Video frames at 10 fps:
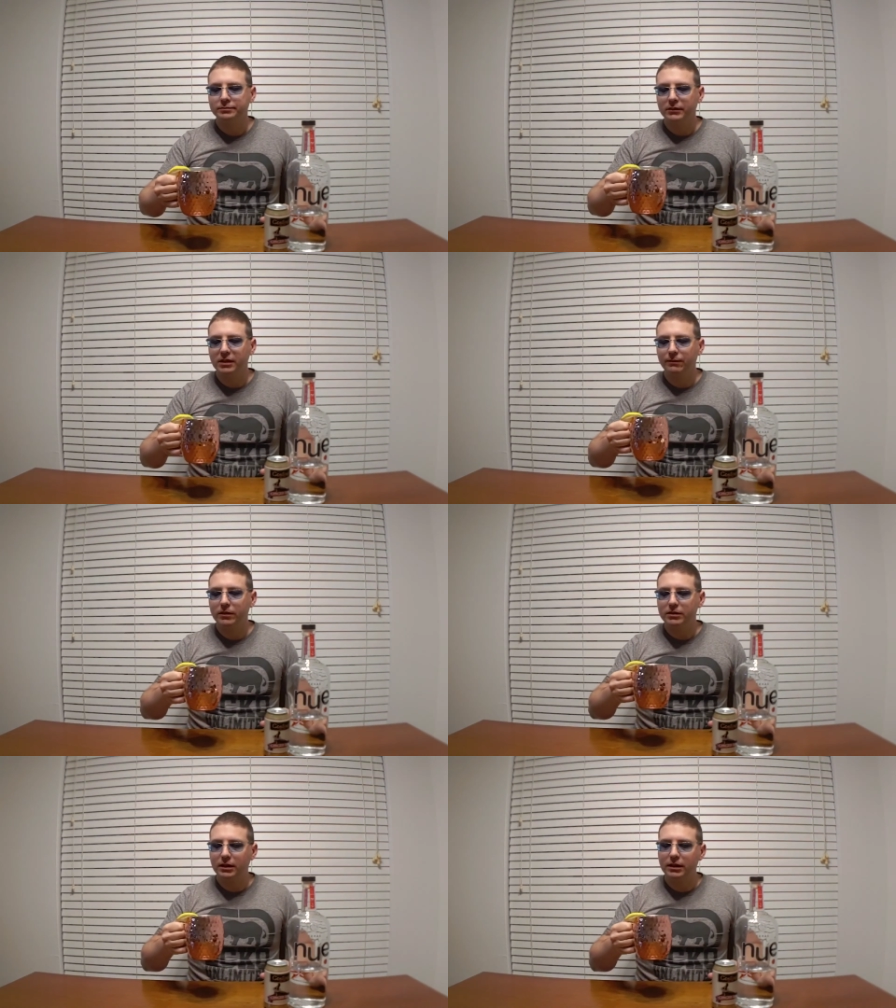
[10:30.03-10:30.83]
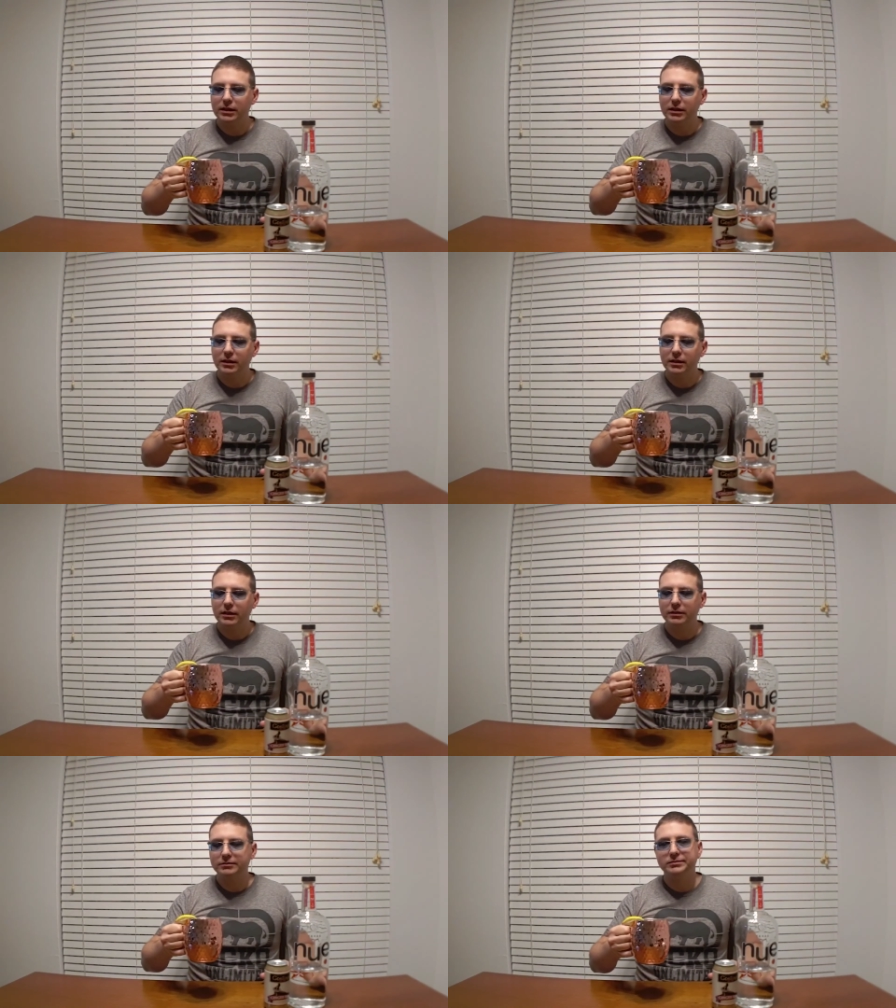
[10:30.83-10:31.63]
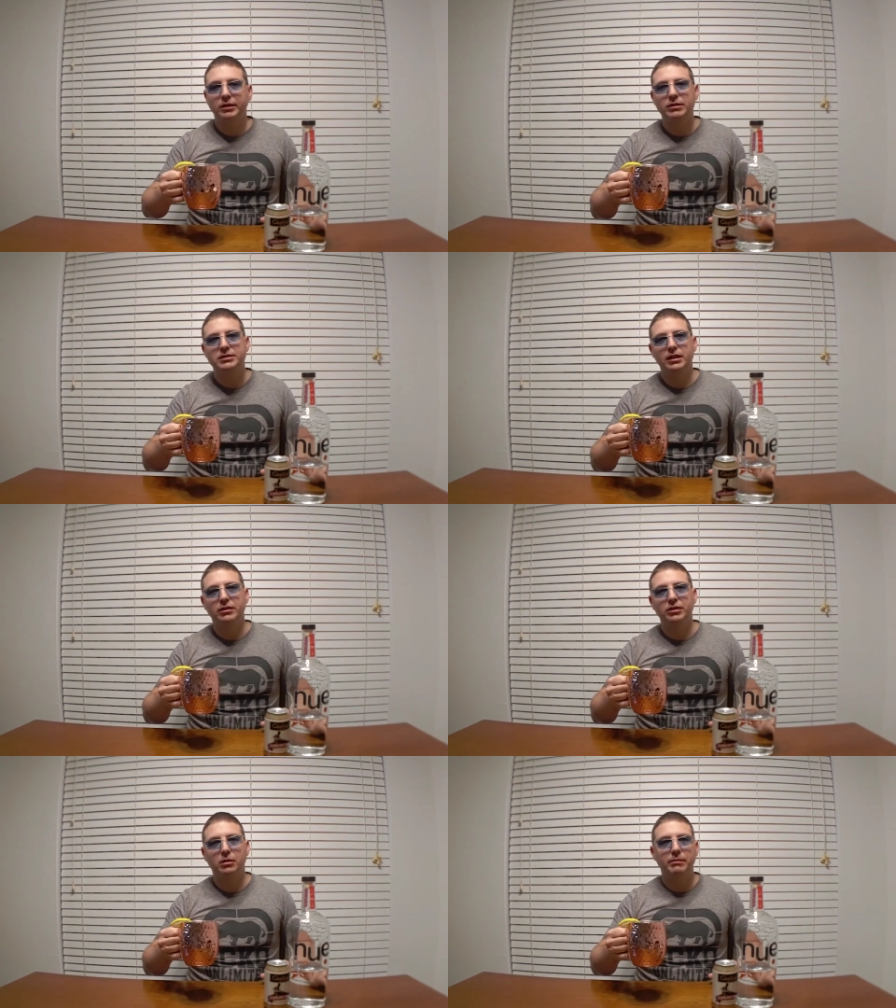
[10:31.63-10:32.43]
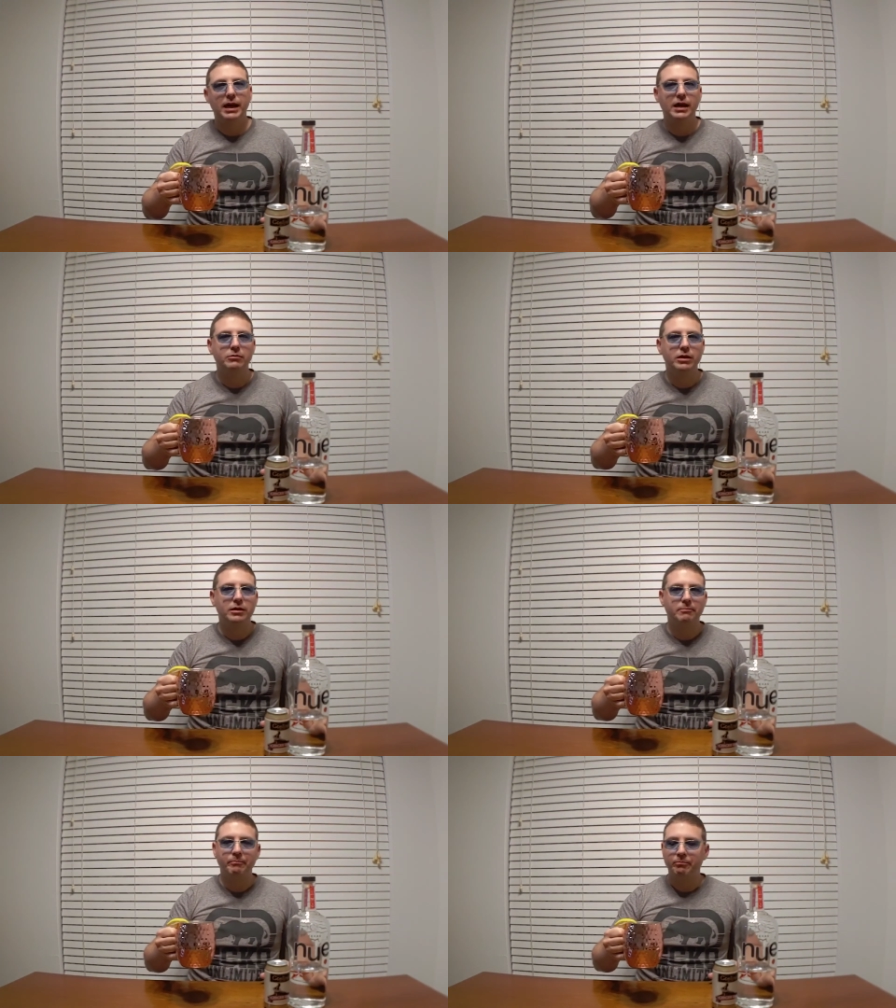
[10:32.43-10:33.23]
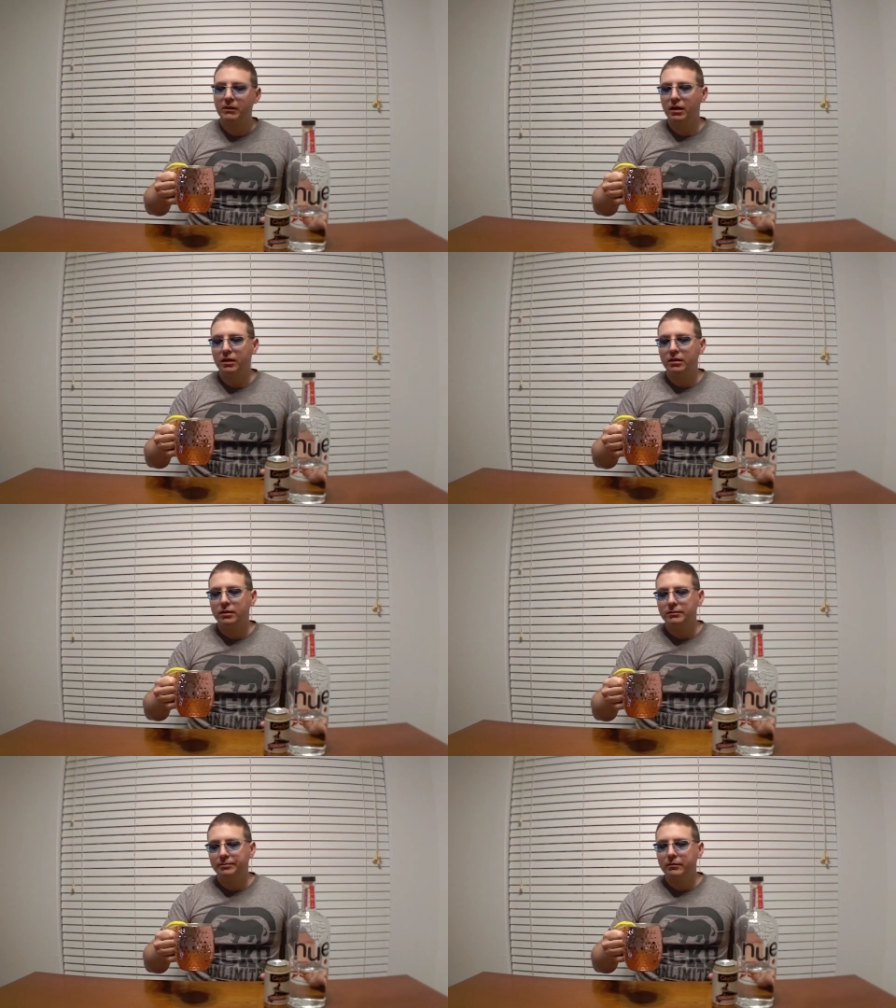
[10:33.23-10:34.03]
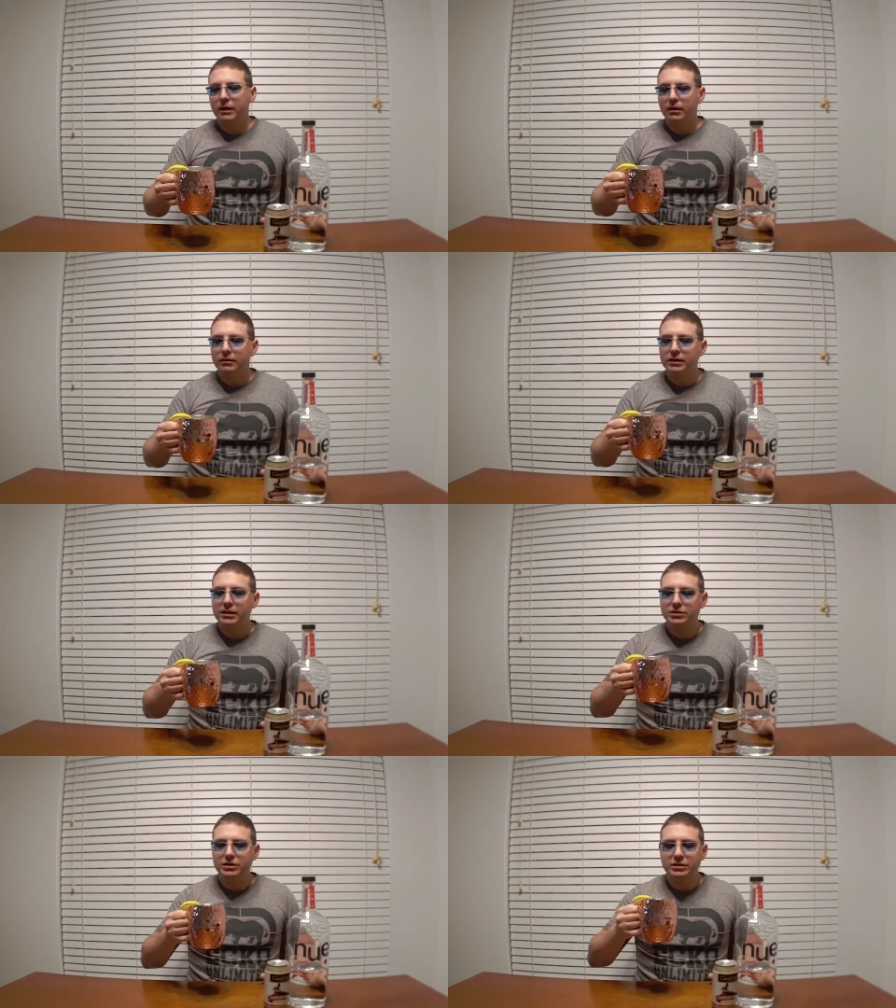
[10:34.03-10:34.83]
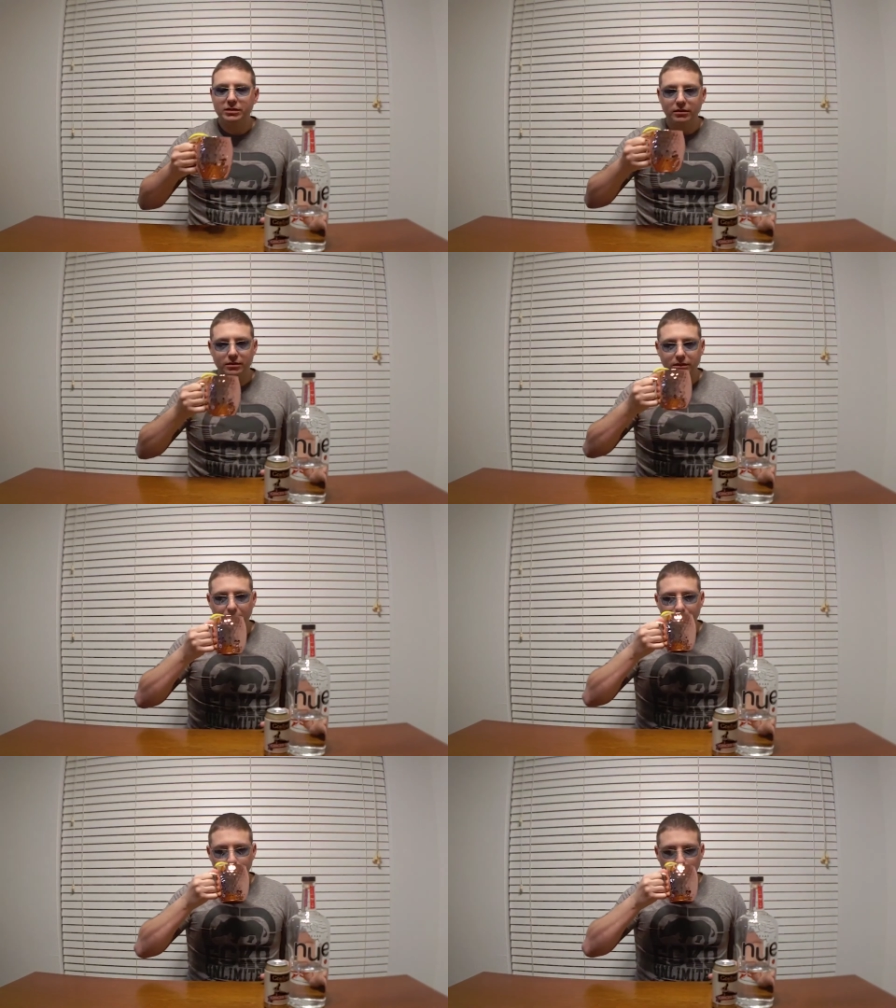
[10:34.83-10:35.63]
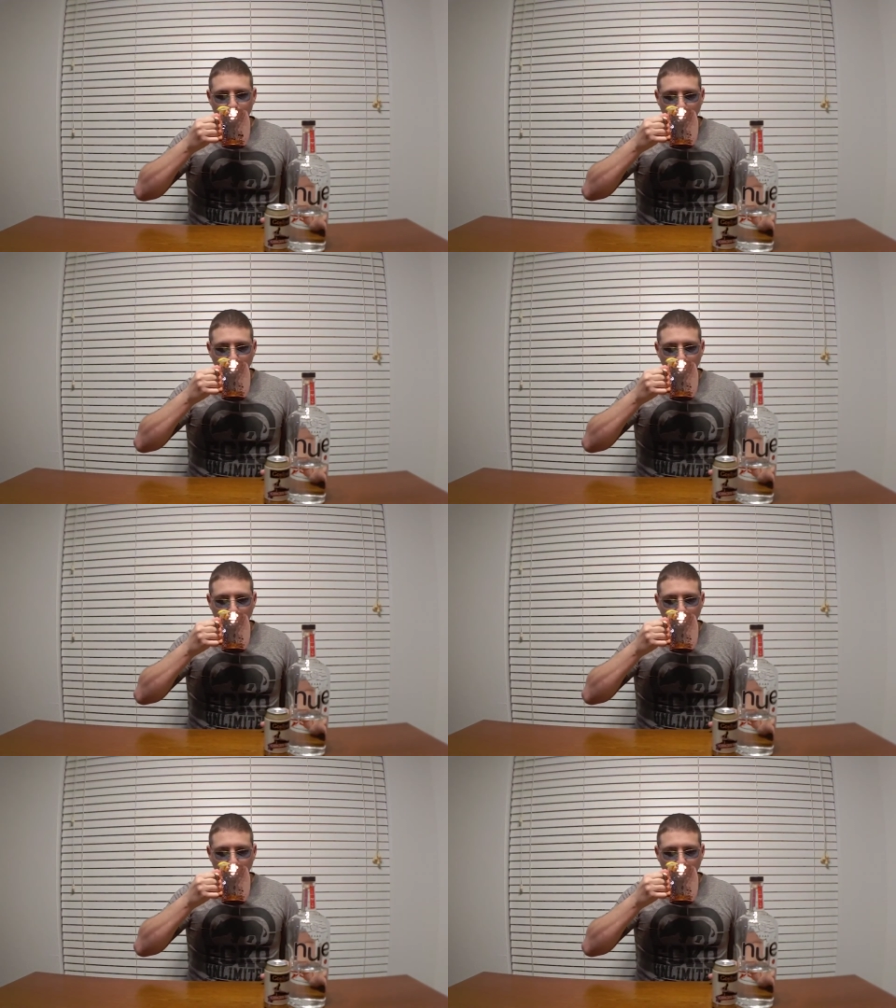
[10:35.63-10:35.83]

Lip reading: Different in a, I wouldn't say good or bad way. Tastes just as good as the lime.